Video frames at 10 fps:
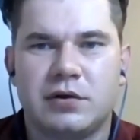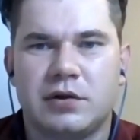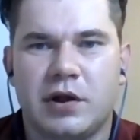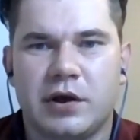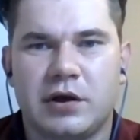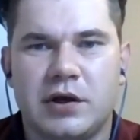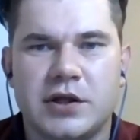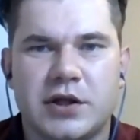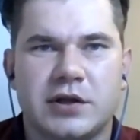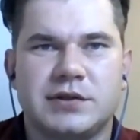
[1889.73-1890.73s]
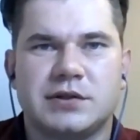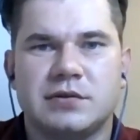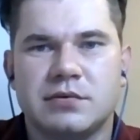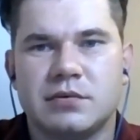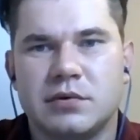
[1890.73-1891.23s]
Like uh, either
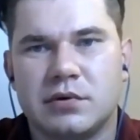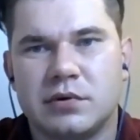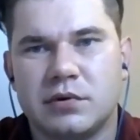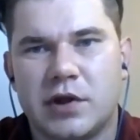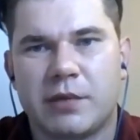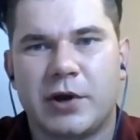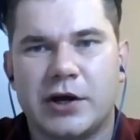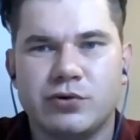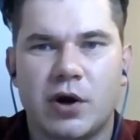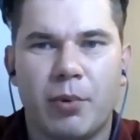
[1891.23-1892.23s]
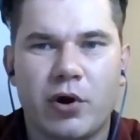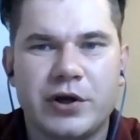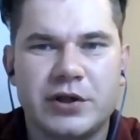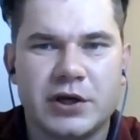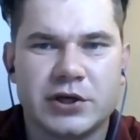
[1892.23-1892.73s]
it's uh, like because you are
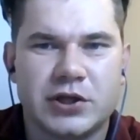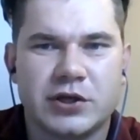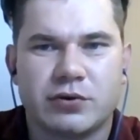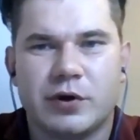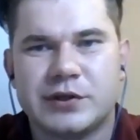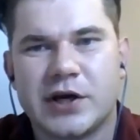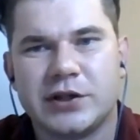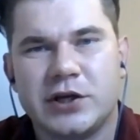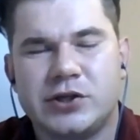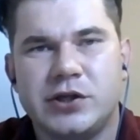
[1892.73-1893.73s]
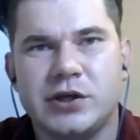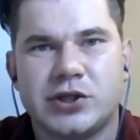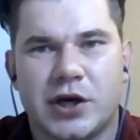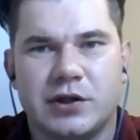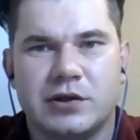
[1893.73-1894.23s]
blocking DHT, so it's not DHT
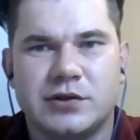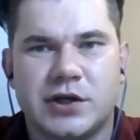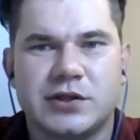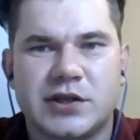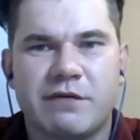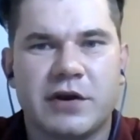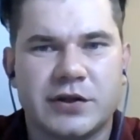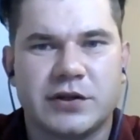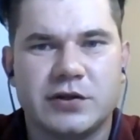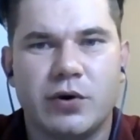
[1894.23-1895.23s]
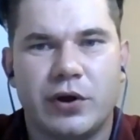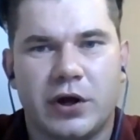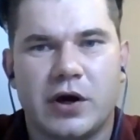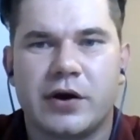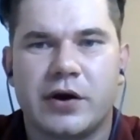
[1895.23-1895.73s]
shed. There is something else that's
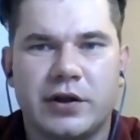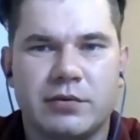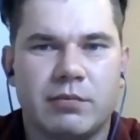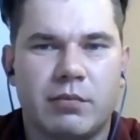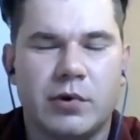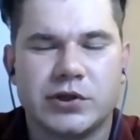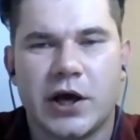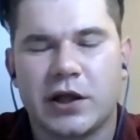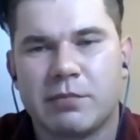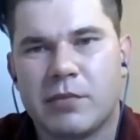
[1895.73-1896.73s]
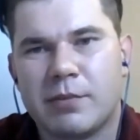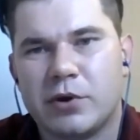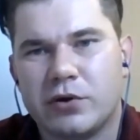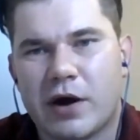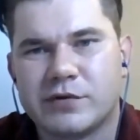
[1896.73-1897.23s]
going on, right? Most likely,
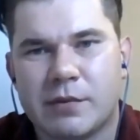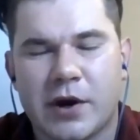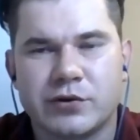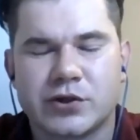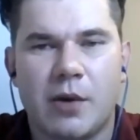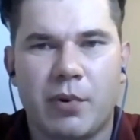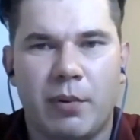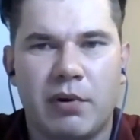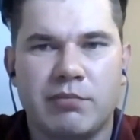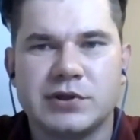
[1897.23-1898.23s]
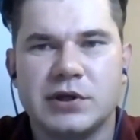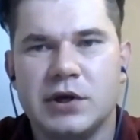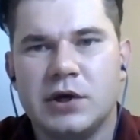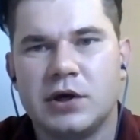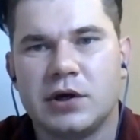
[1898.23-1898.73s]
maybe you have some kind of skull problems.
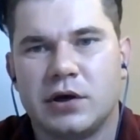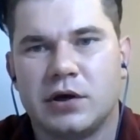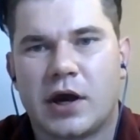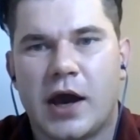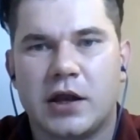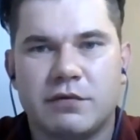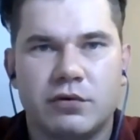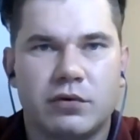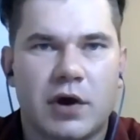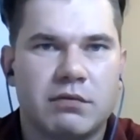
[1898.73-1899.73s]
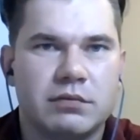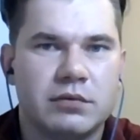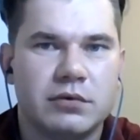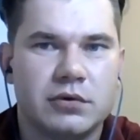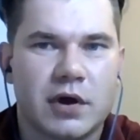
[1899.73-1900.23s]
Uh, again, if you have
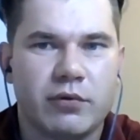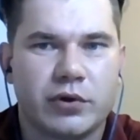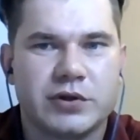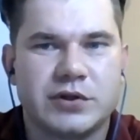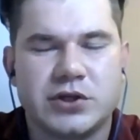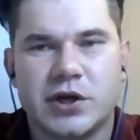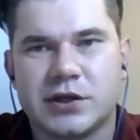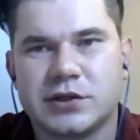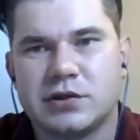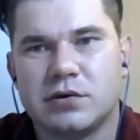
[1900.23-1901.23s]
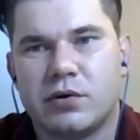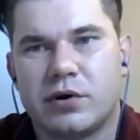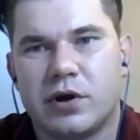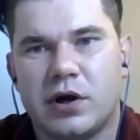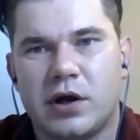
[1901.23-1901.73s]
have noticed itchiness
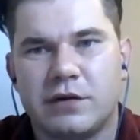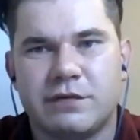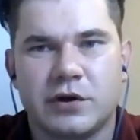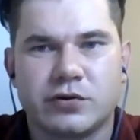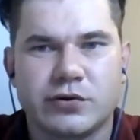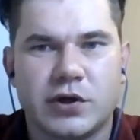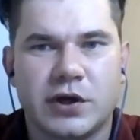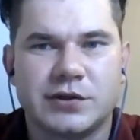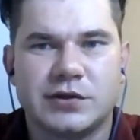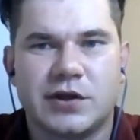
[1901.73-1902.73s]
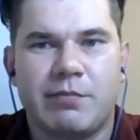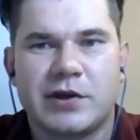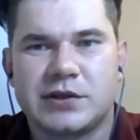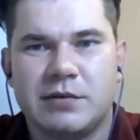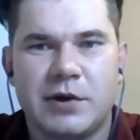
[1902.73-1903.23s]
or uh, anything, those things, that
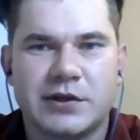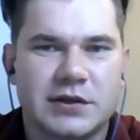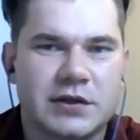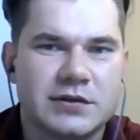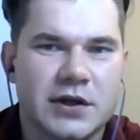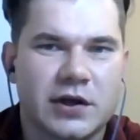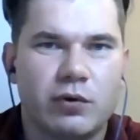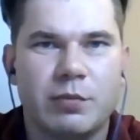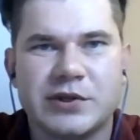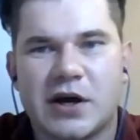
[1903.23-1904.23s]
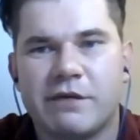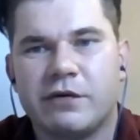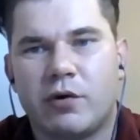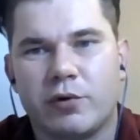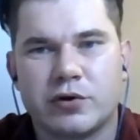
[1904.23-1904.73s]
basically means that there could be
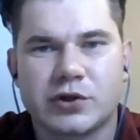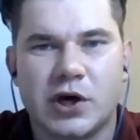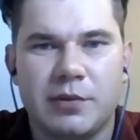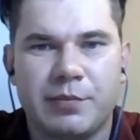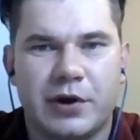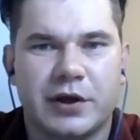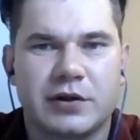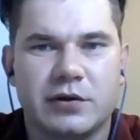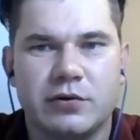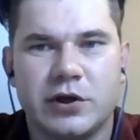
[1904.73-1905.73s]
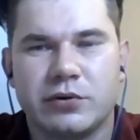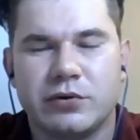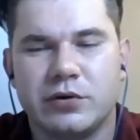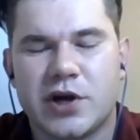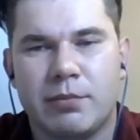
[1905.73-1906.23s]
something wrong in your scalp, right? That you need
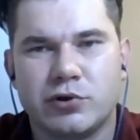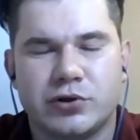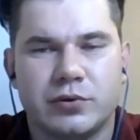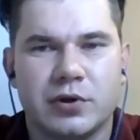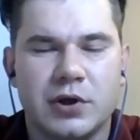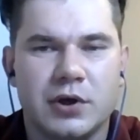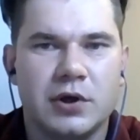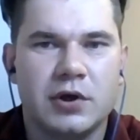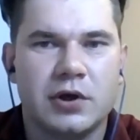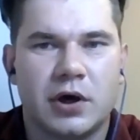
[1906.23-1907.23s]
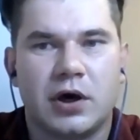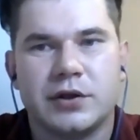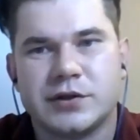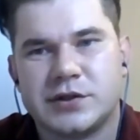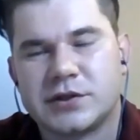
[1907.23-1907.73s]
to troubleshoot.
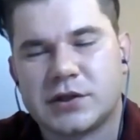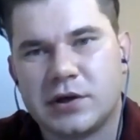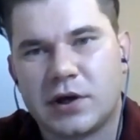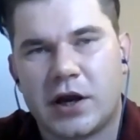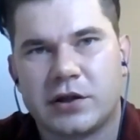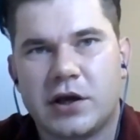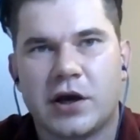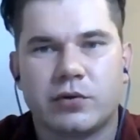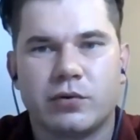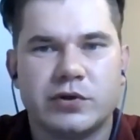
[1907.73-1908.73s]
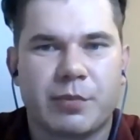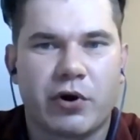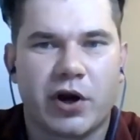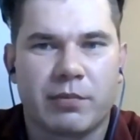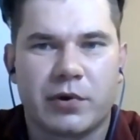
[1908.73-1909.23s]
Um, this is the kind of thing I do in the
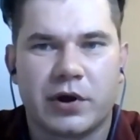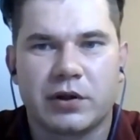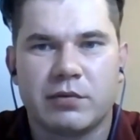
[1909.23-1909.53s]
program, right?